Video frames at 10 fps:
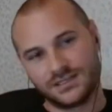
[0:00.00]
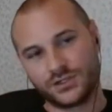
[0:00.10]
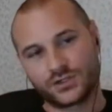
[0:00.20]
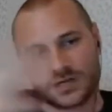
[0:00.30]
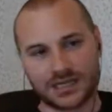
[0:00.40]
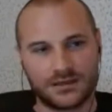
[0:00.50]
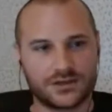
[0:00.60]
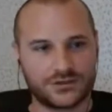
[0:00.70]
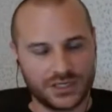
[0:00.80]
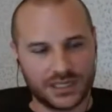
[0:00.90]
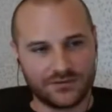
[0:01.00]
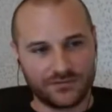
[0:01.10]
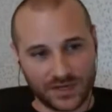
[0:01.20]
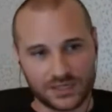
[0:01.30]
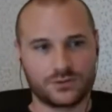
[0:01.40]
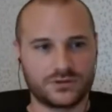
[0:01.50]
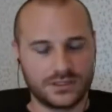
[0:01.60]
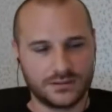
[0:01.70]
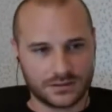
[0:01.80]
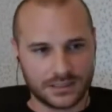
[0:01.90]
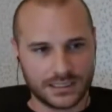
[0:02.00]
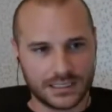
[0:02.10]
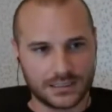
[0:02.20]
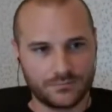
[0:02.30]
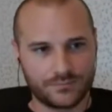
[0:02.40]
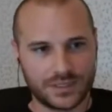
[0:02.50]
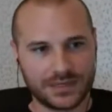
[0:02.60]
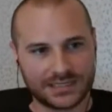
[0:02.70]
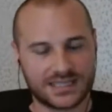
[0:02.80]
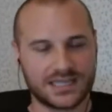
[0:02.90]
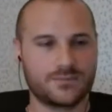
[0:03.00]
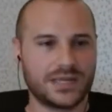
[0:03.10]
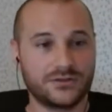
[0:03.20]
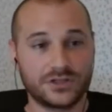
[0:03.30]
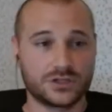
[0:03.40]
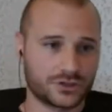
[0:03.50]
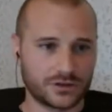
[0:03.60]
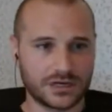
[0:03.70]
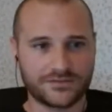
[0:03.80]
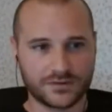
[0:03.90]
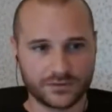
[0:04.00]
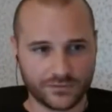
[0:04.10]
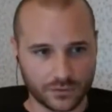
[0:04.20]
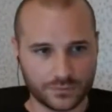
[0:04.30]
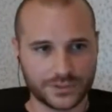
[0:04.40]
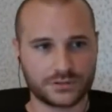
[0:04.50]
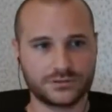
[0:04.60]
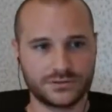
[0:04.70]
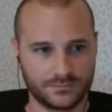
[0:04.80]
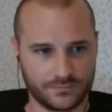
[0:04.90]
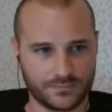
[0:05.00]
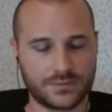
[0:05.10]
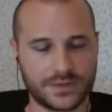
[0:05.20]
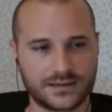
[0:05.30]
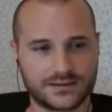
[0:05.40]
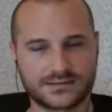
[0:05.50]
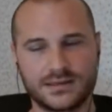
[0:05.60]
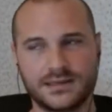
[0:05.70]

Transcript: you try launching a feed-only PMax campaign, and then you turn off your full build PMax.